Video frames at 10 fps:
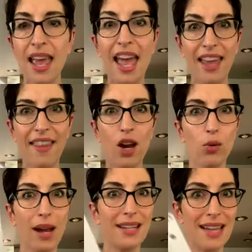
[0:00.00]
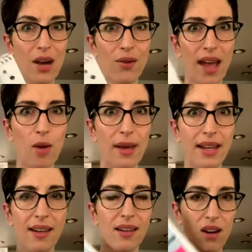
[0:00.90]
And then I write down how
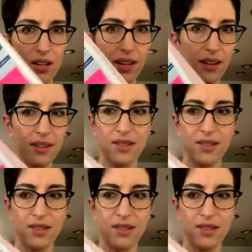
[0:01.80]
many on here.